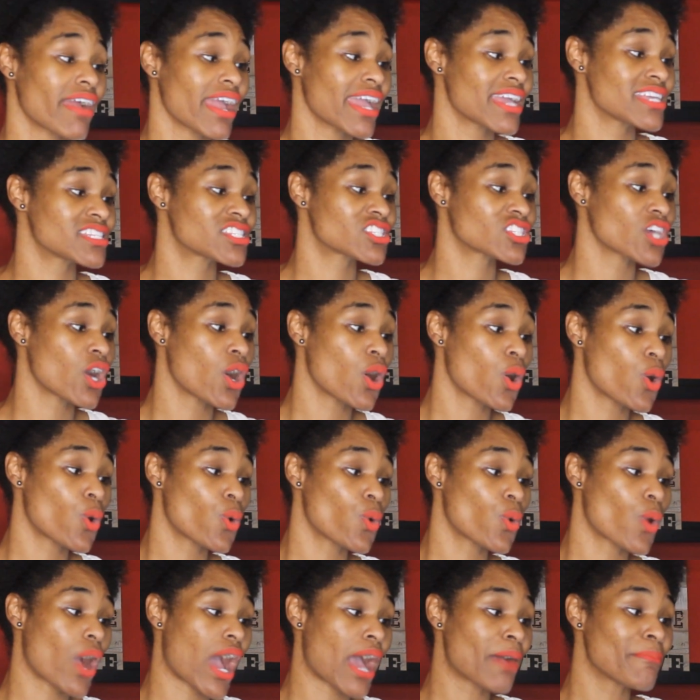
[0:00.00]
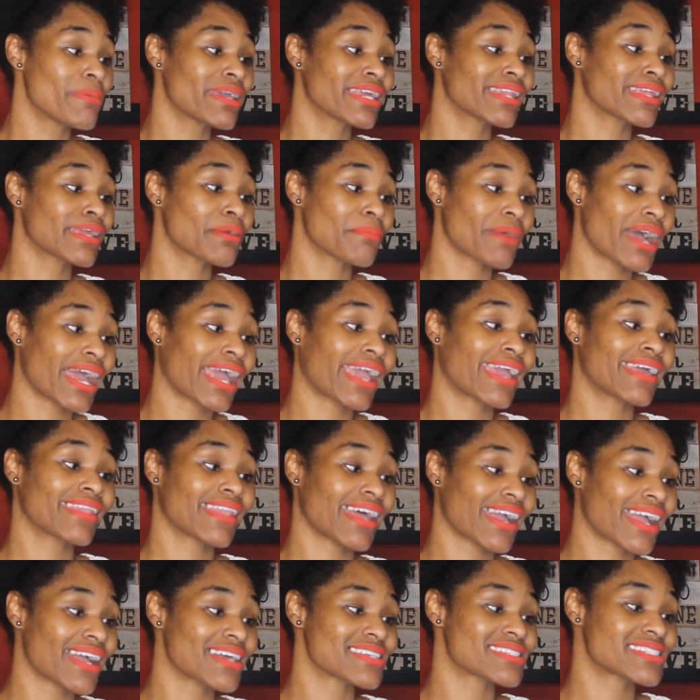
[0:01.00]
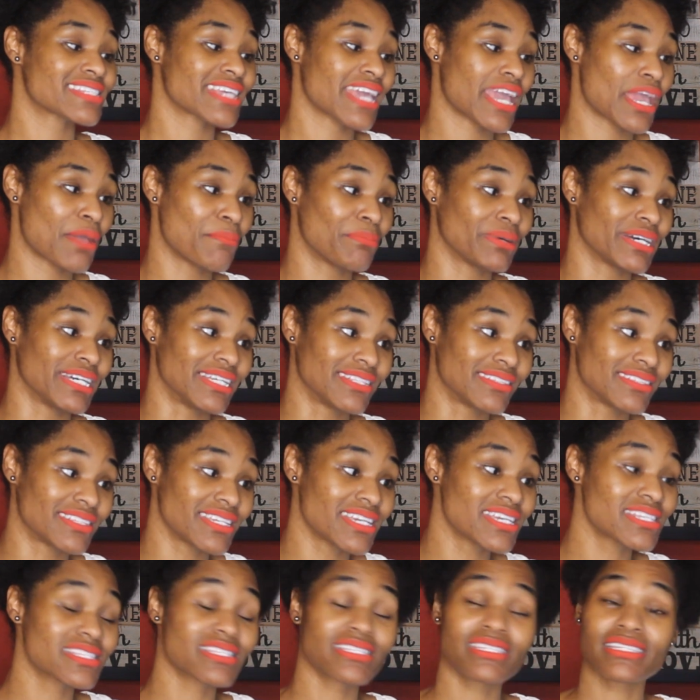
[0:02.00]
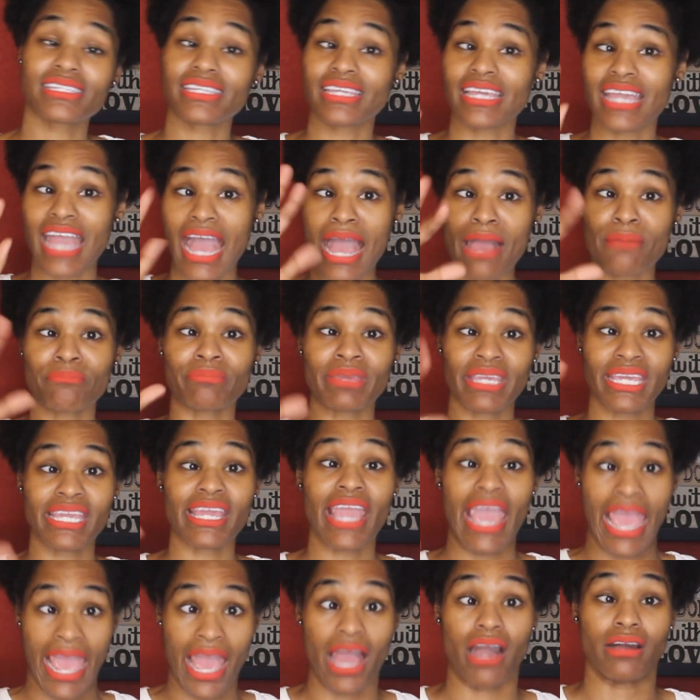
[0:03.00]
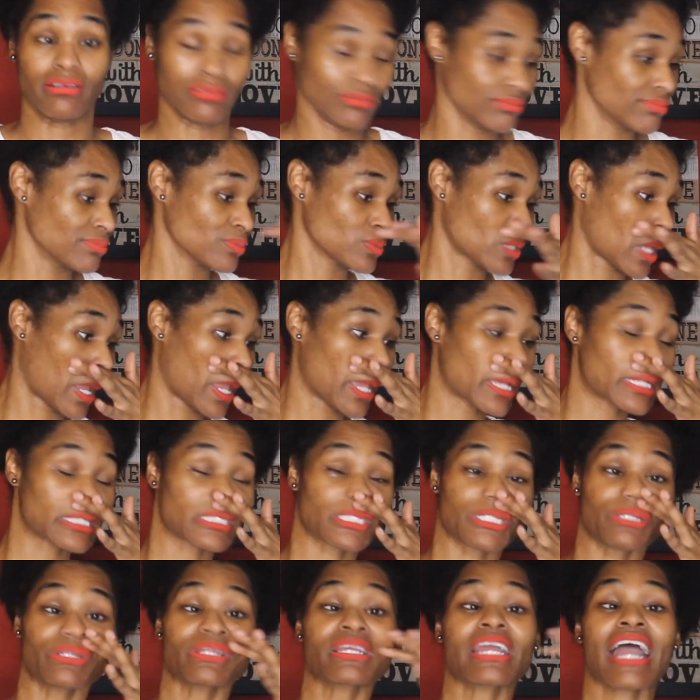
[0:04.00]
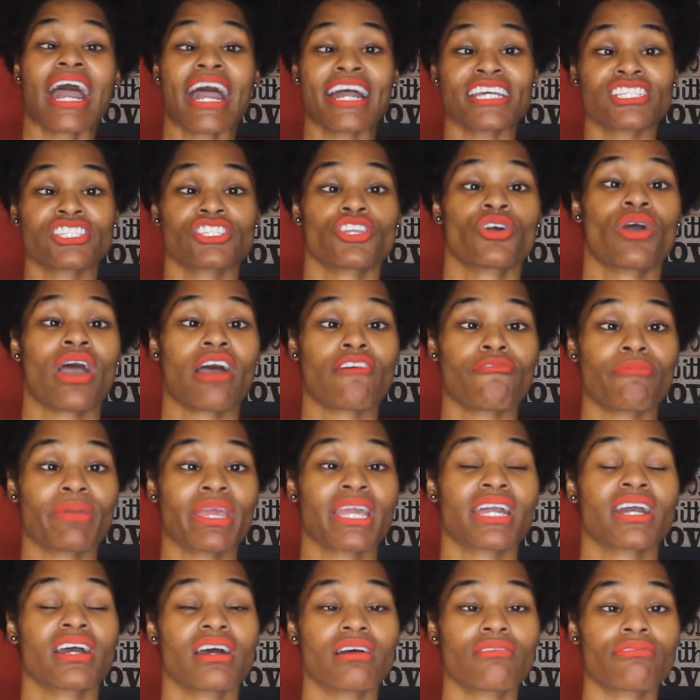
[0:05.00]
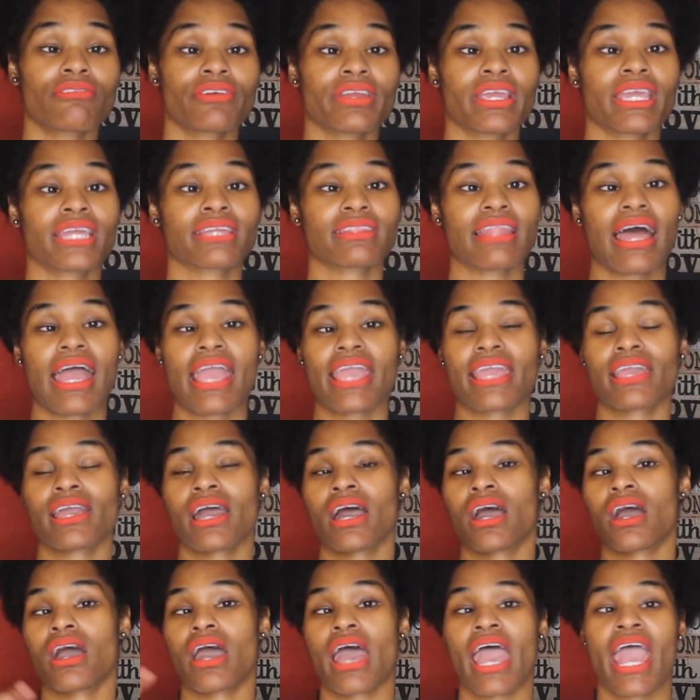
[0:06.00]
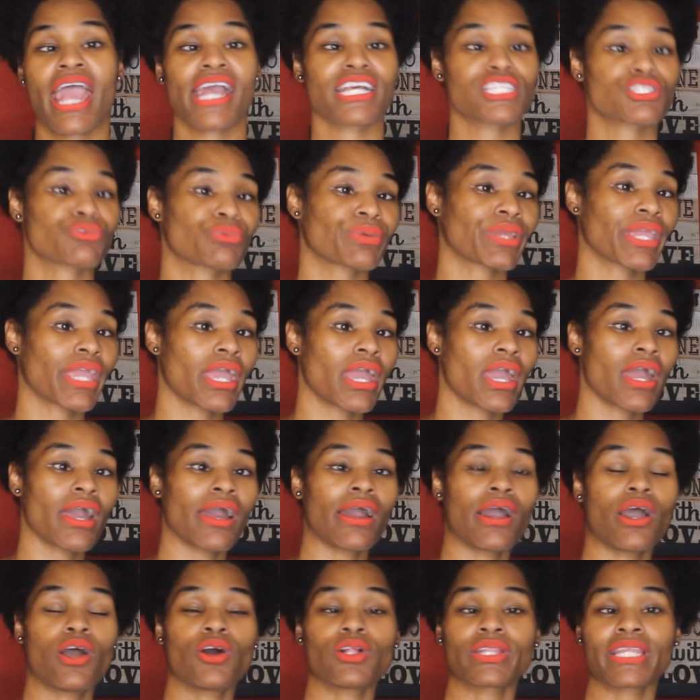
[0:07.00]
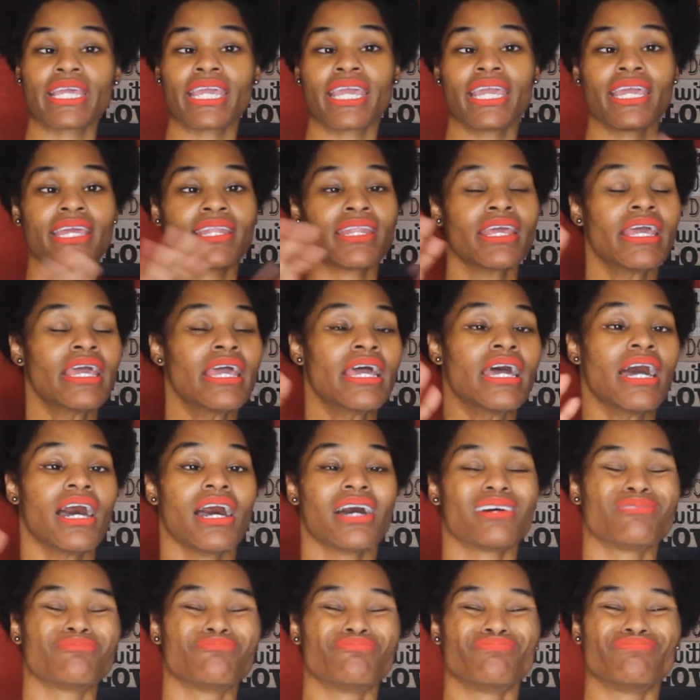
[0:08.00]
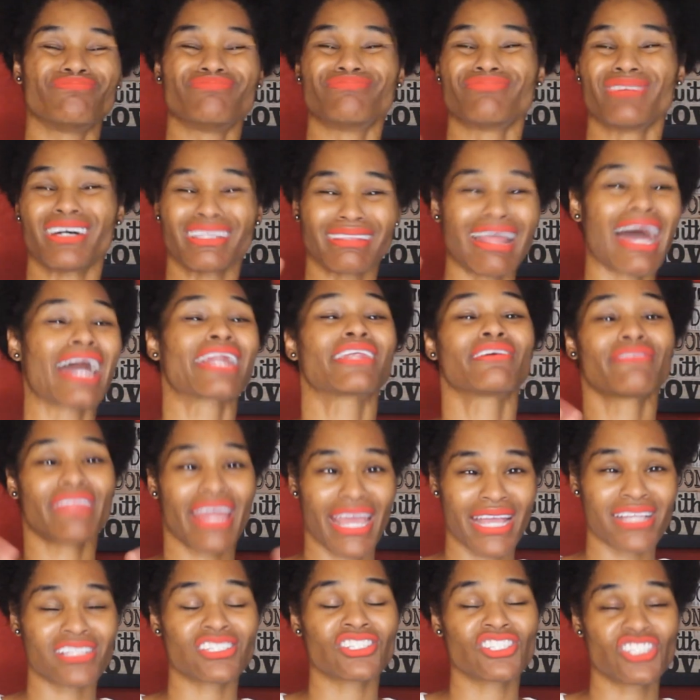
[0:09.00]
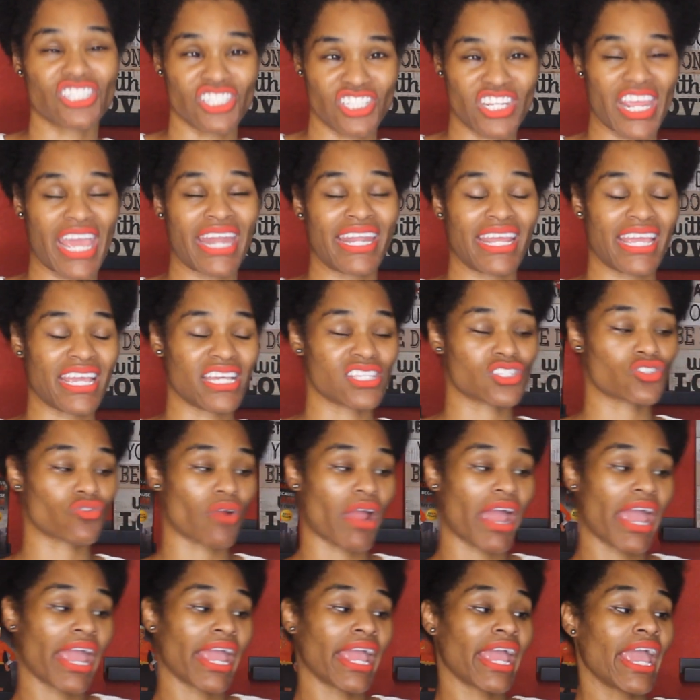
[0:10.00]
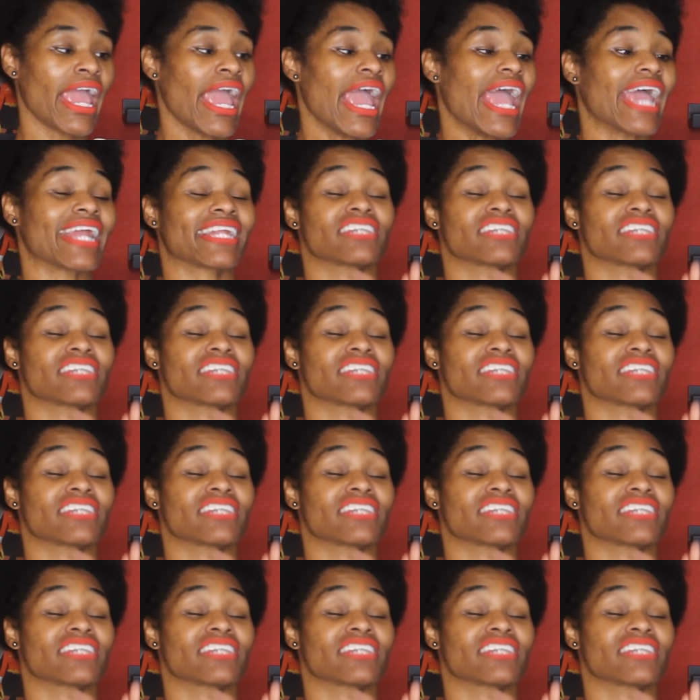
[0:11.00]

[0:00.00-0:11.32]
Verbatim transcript: right, so I've been in my, like I said, but this got me out, okay? Because you guys know I've been covering like uh, Azriel and uh, a lot of that shenanigans, right?